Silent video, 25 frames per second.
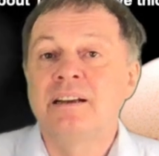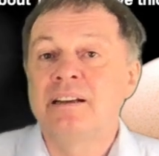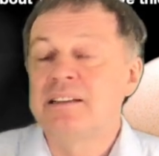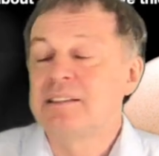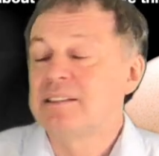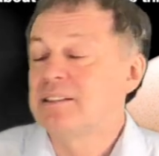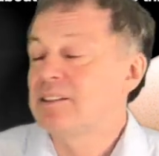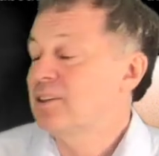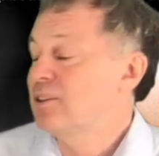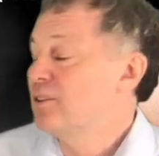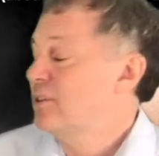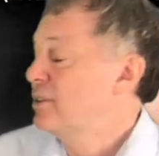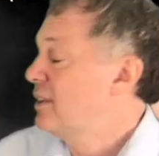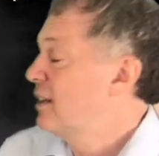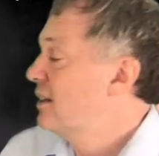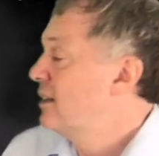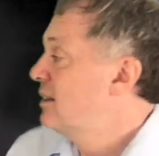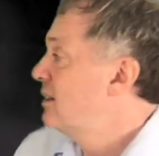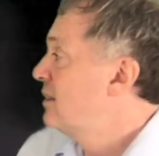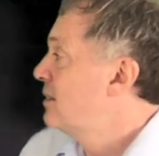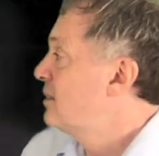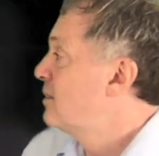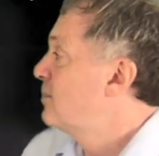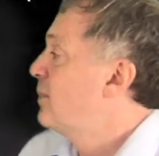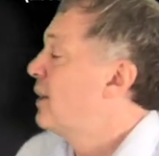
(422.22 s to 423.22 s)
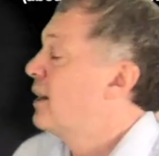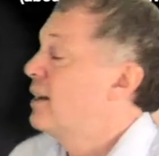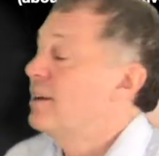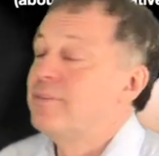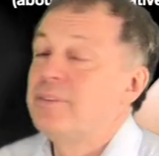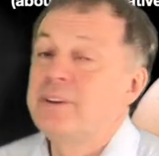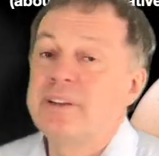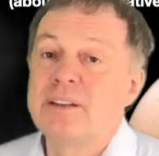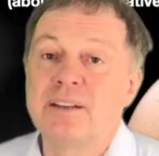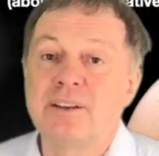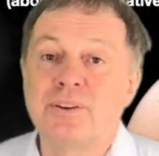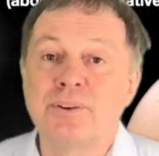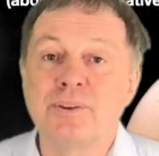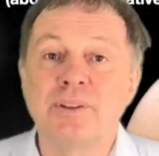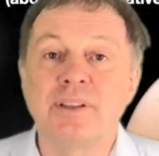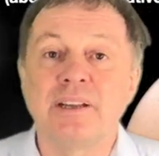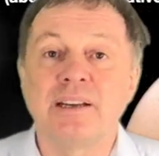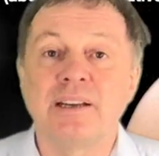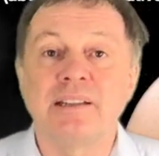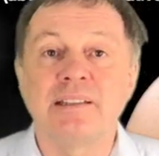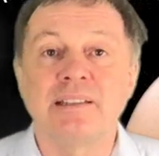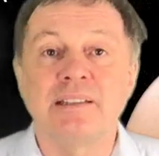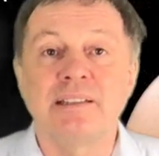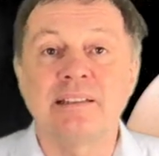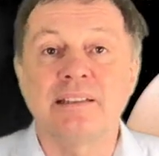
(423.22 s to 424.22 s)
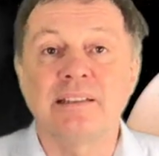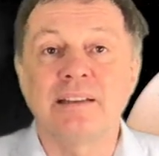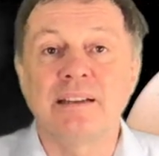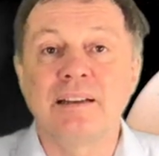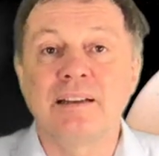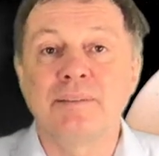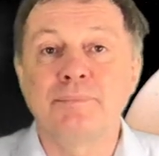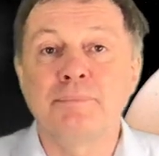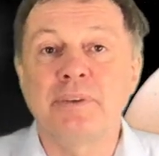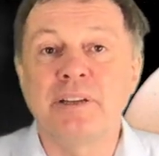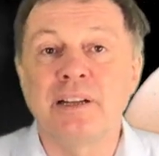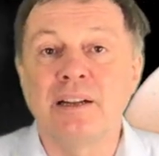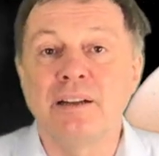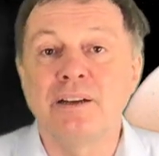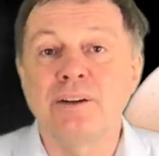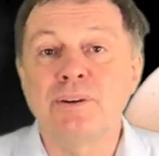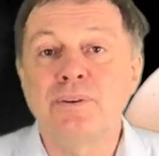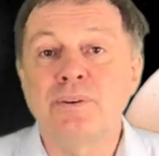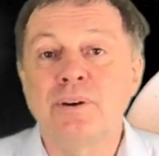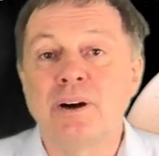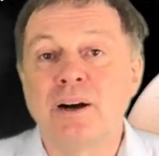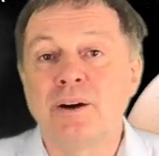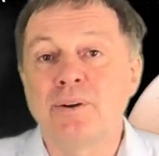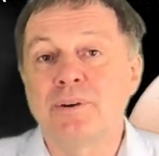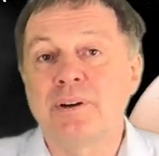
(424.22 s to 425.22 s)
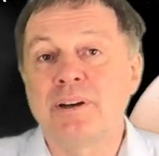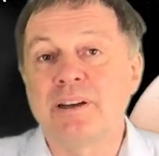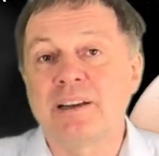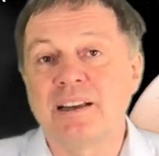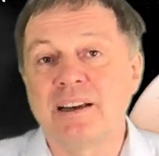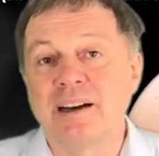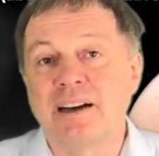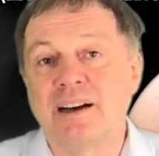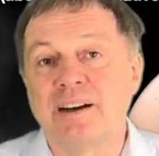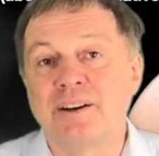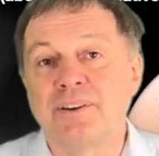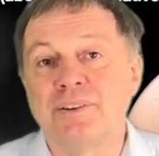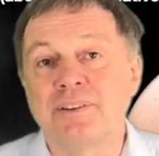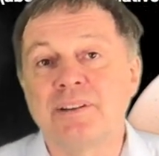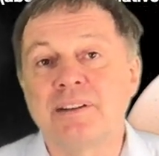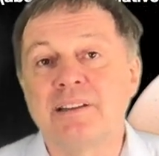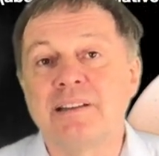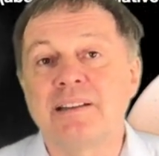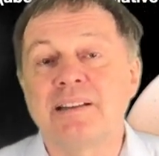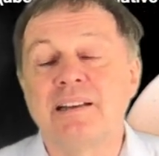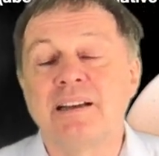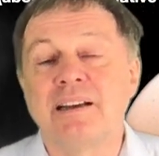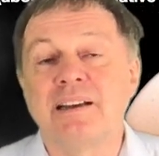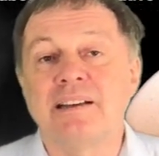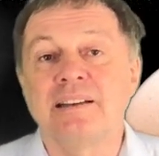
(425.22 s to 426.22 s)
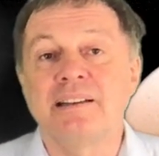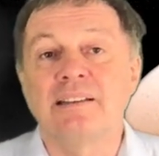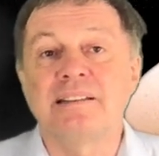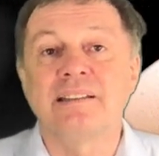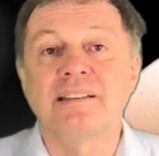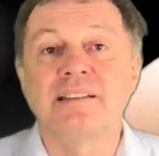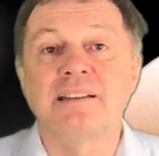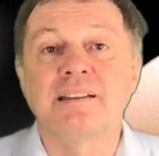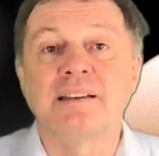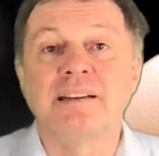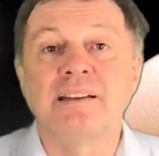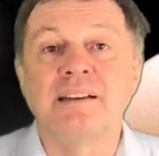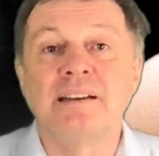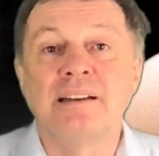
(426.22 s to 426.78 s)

So that is why we know that below our ground there is a